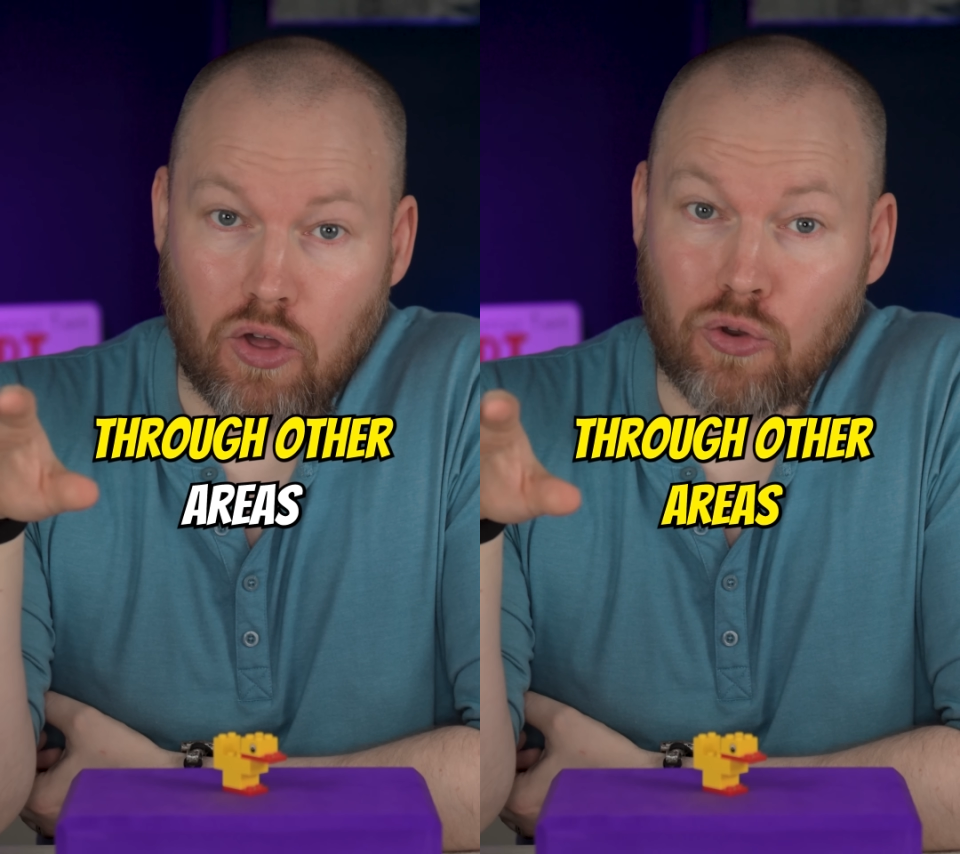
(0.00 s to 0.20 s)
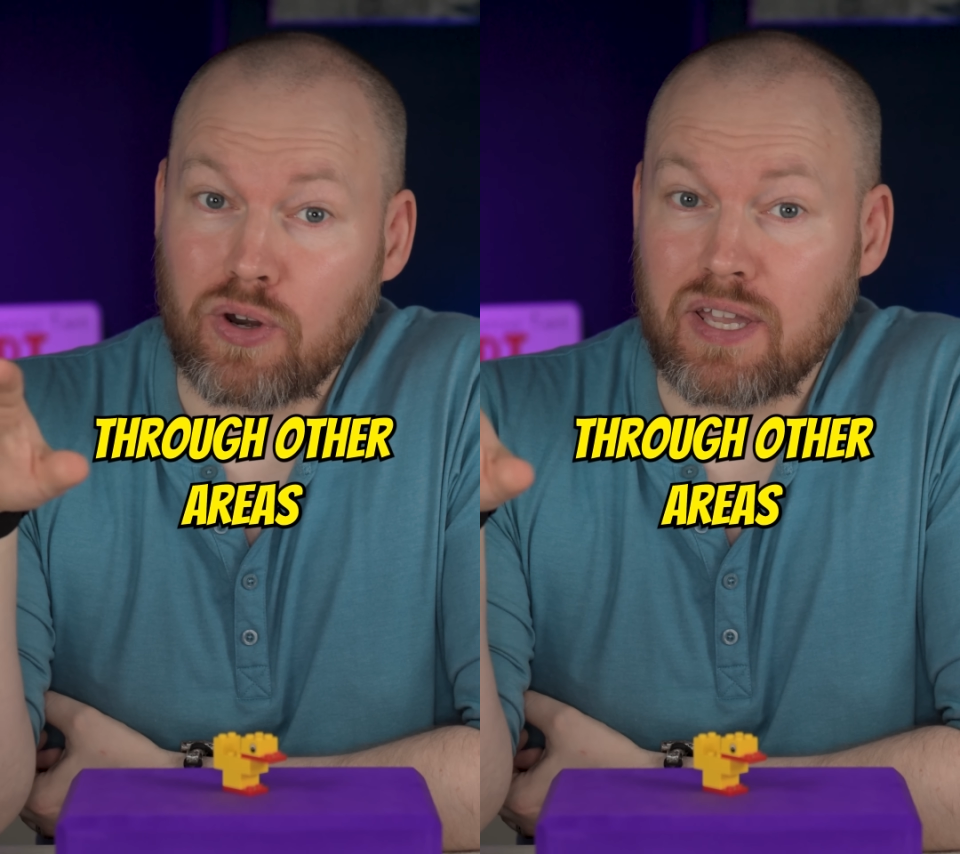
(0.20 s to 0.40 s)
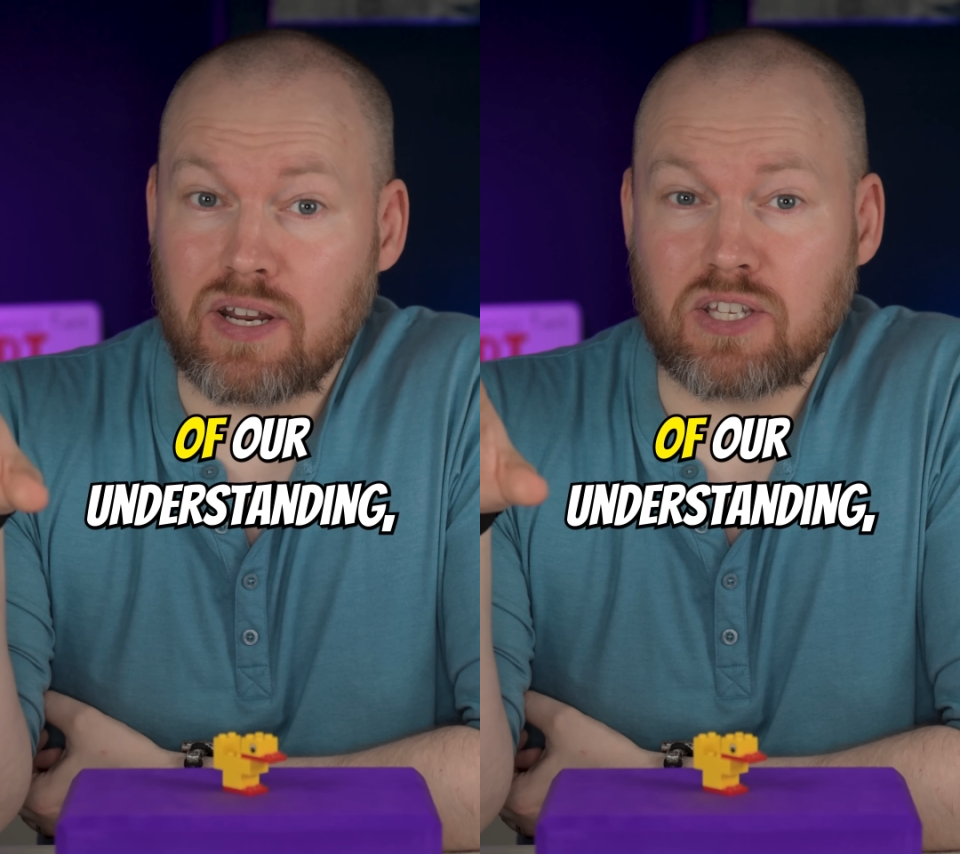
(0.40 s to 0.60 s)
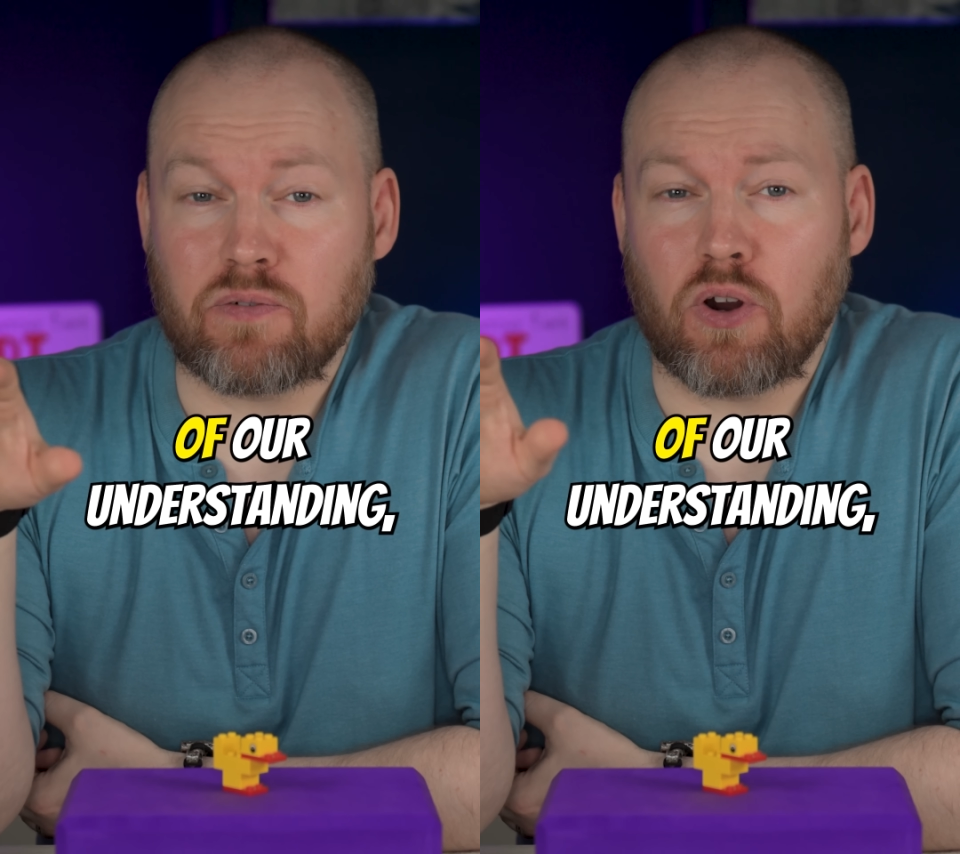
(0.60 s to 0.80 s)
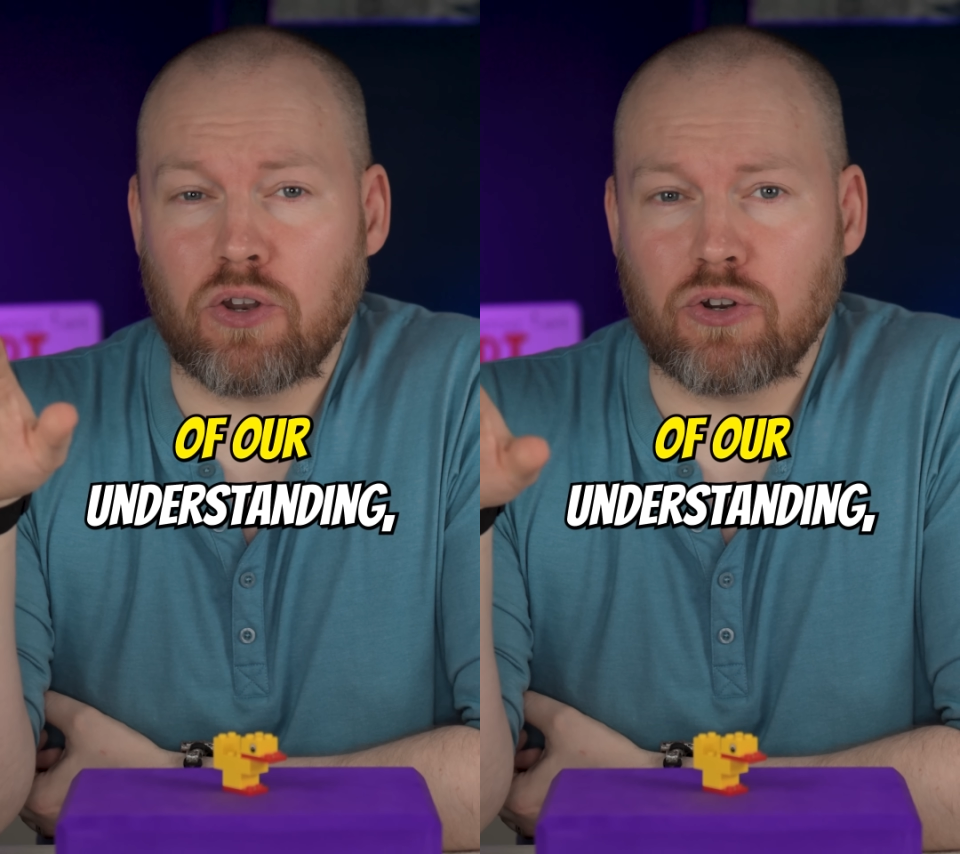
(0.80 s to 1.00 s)
other areas
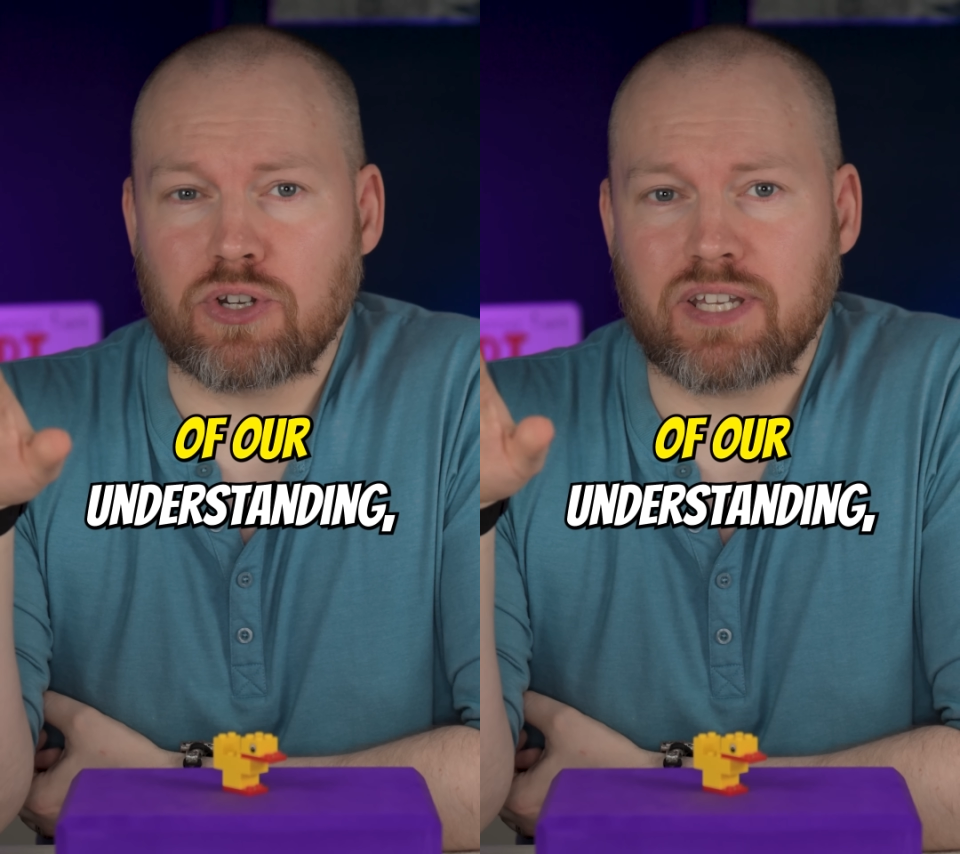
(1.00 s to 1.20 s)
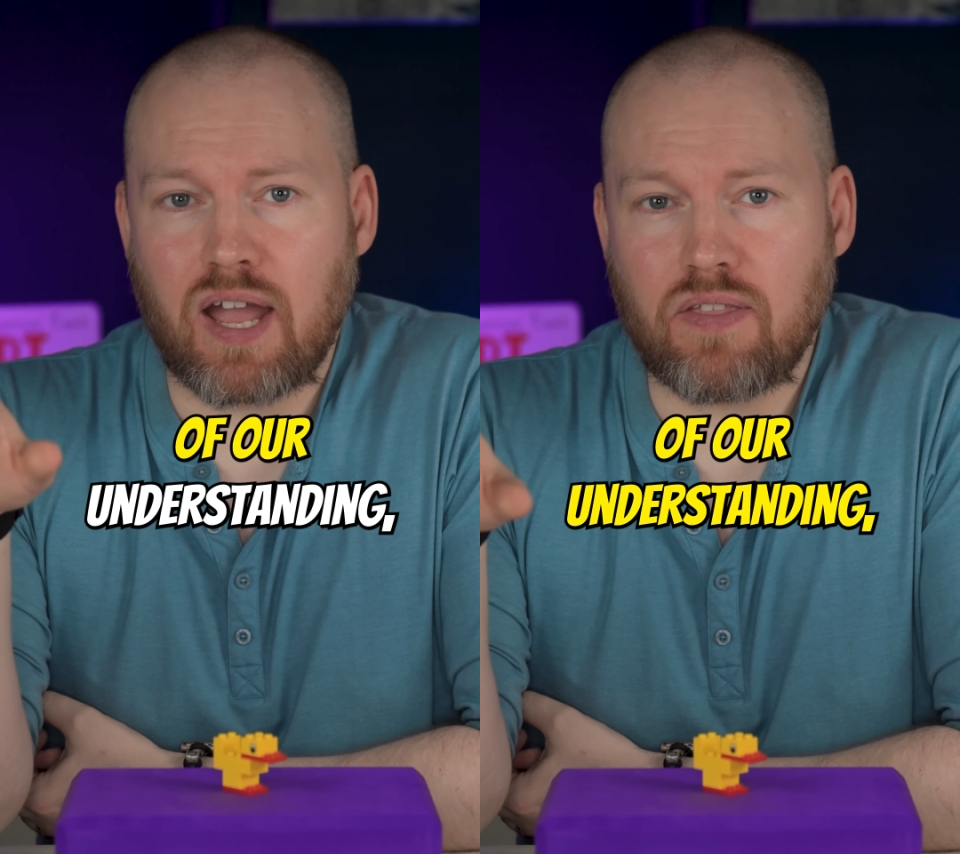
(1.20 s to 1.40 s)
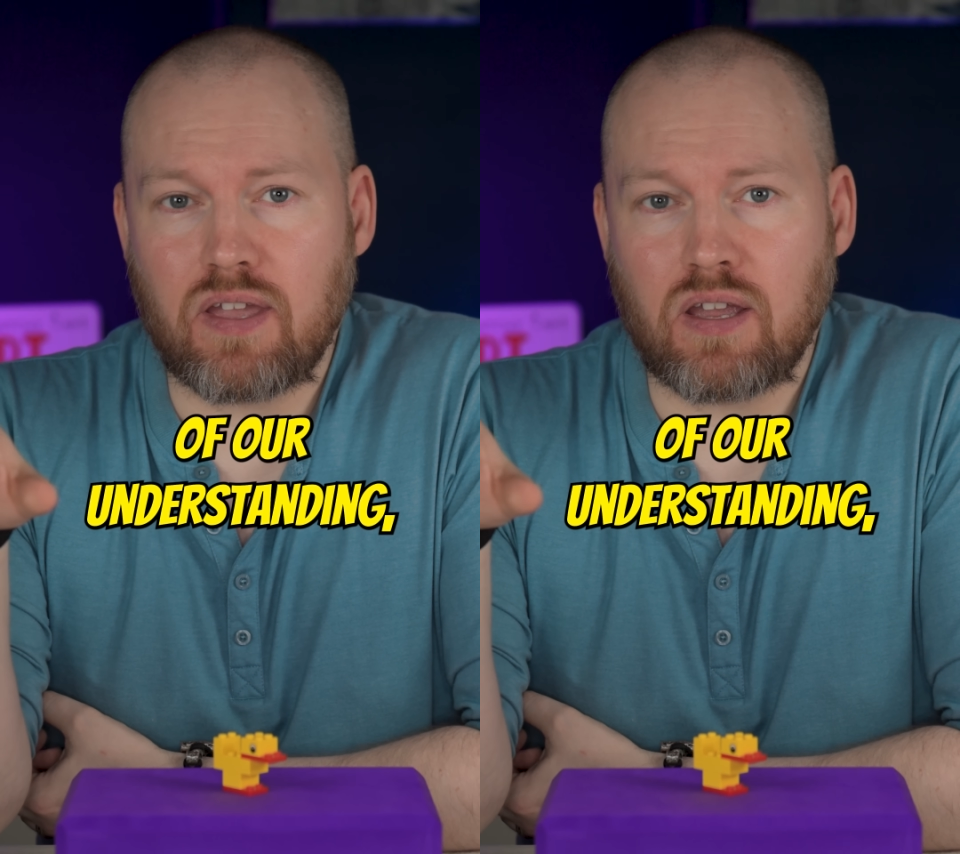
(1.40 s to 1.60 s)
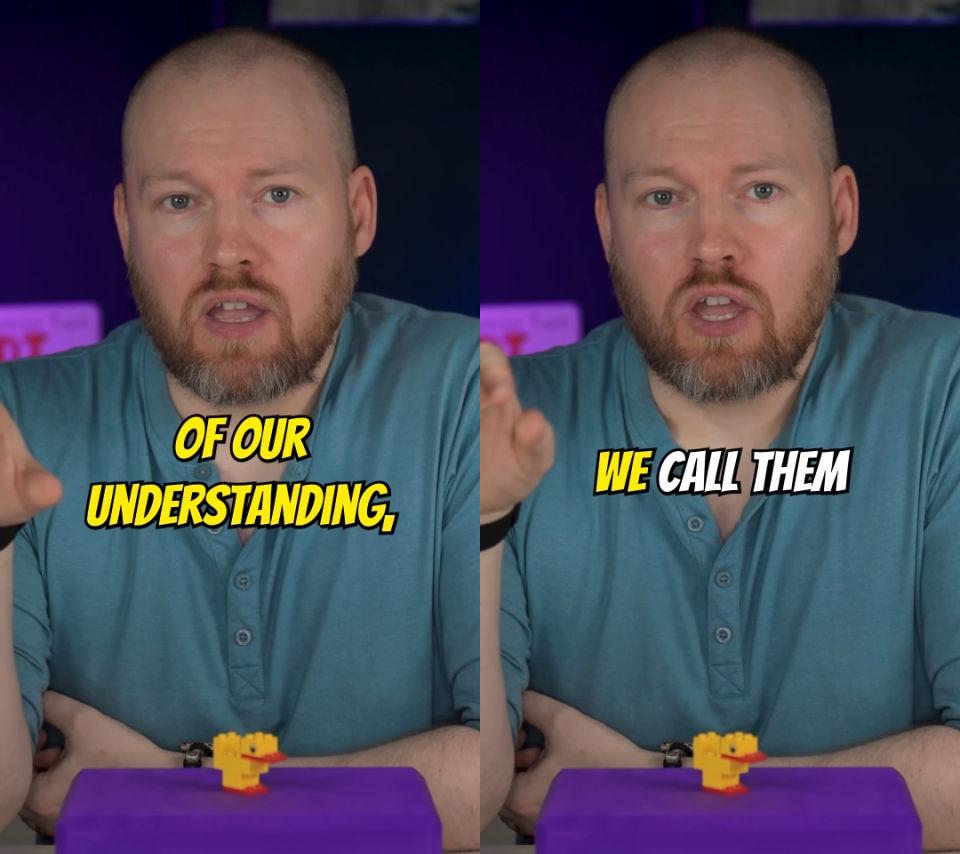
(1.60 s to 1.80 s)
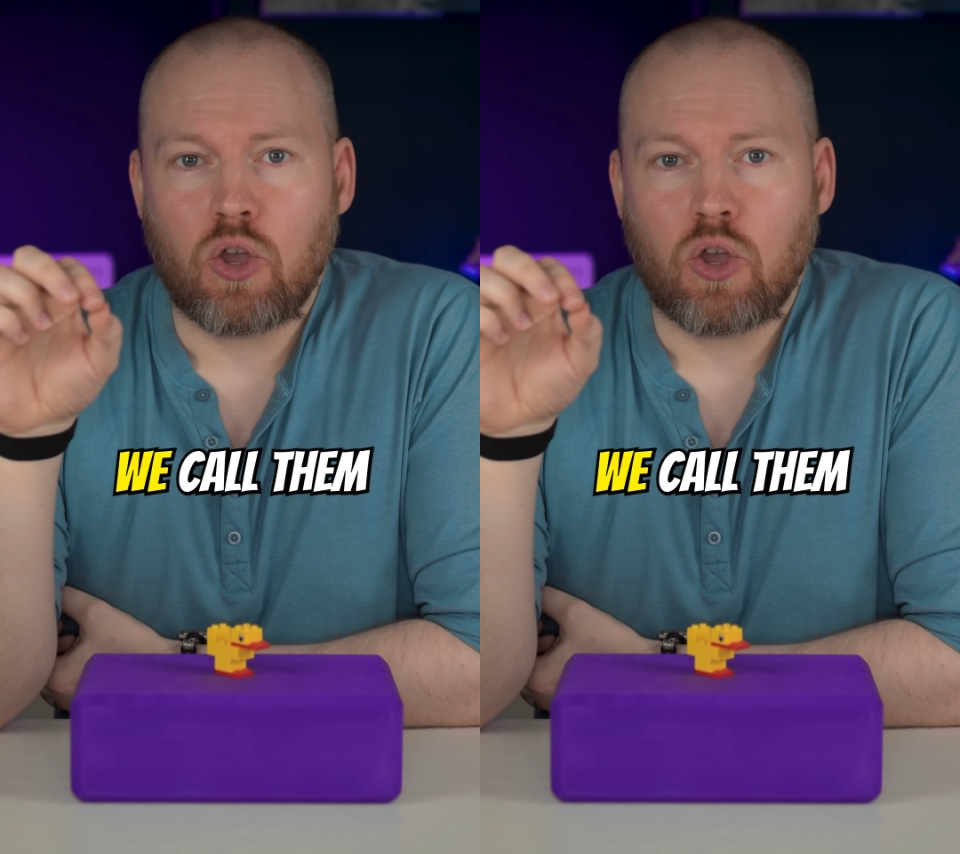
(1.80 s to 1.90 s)
of our understanding,